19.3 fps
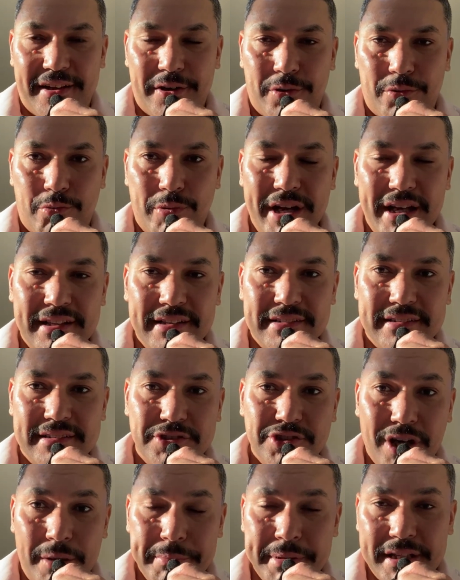Well, the
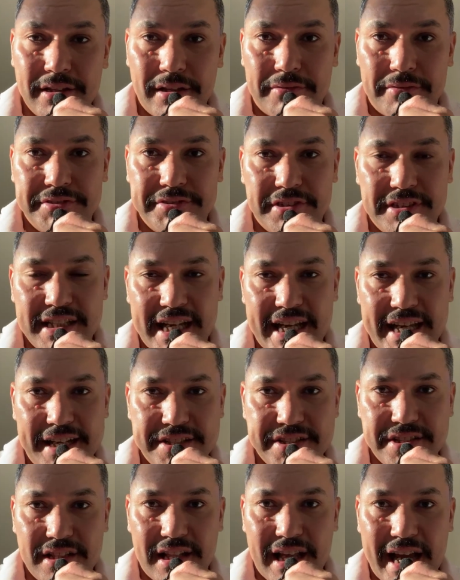topic of
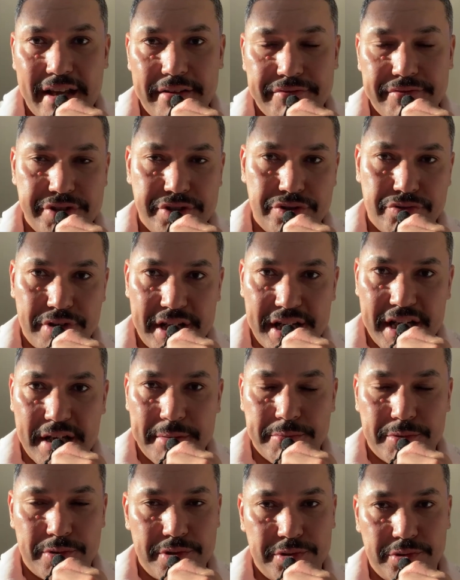today's live
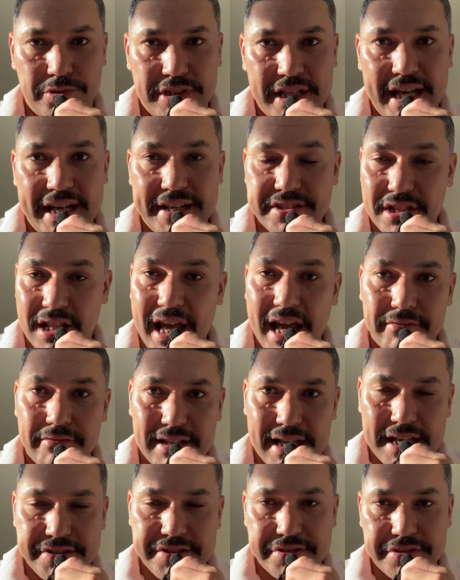stream or today's live
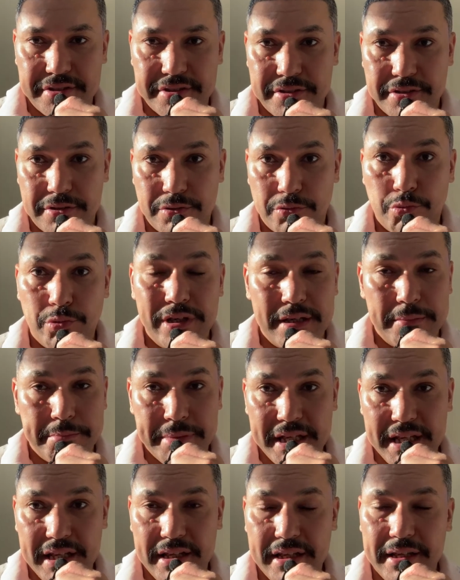lesson will
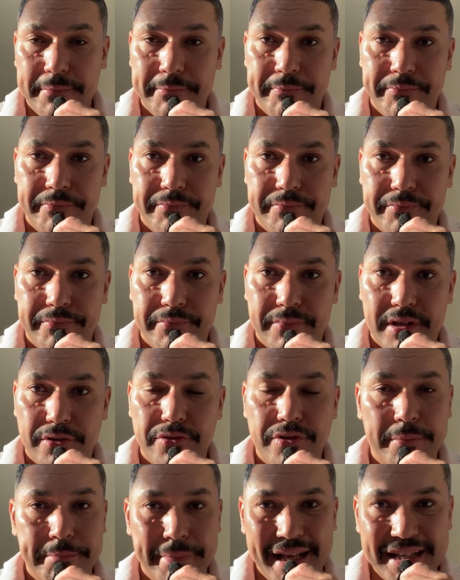be
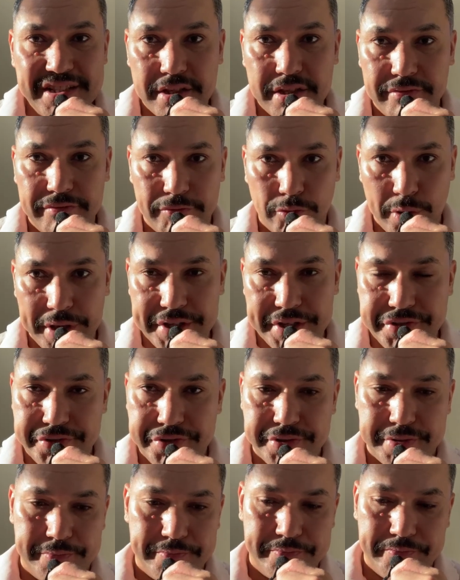the passive
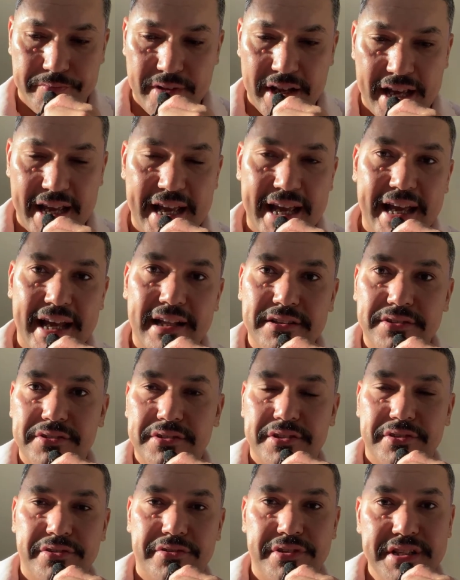voice. And
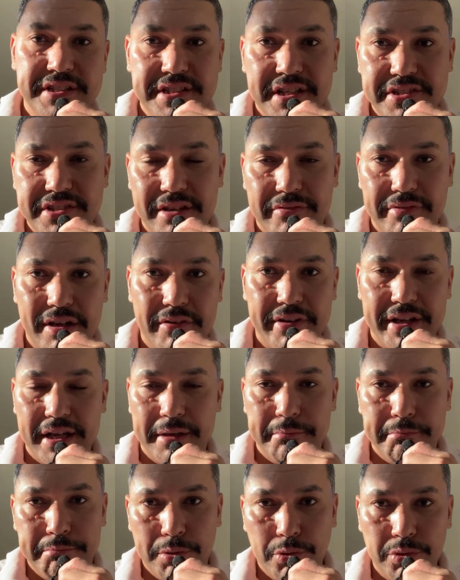this is a very
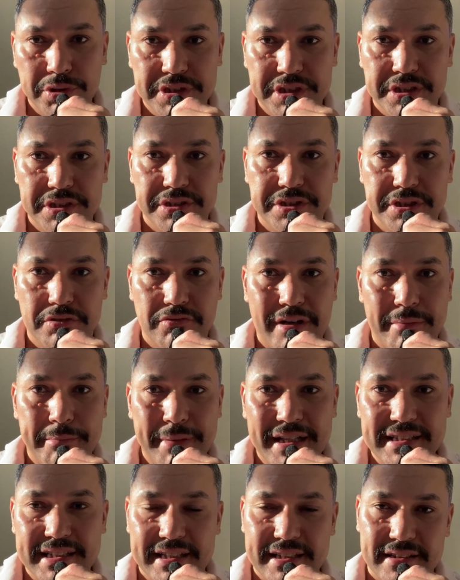important
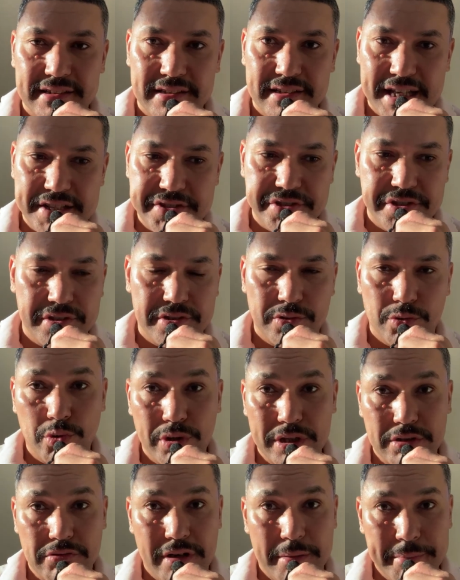grammatical lesson or
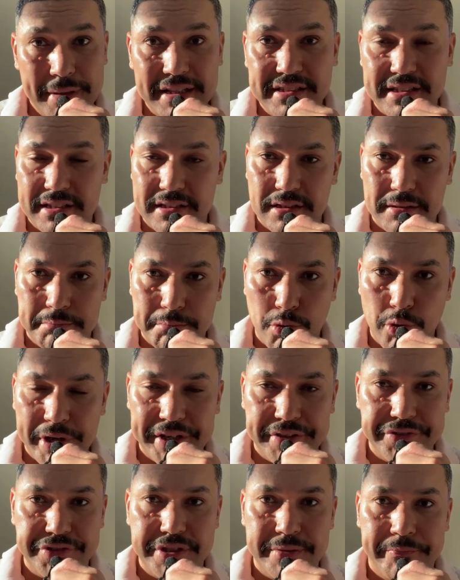grammatical
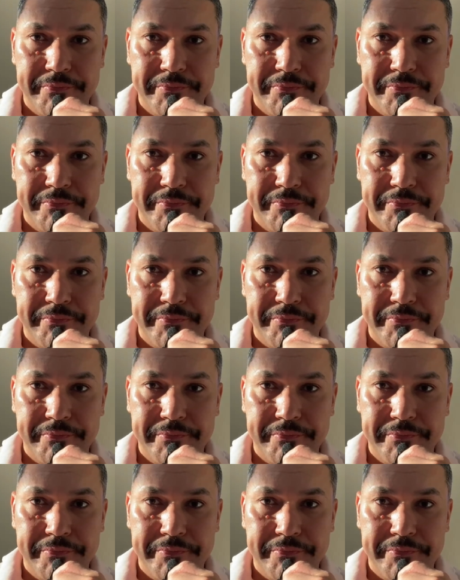point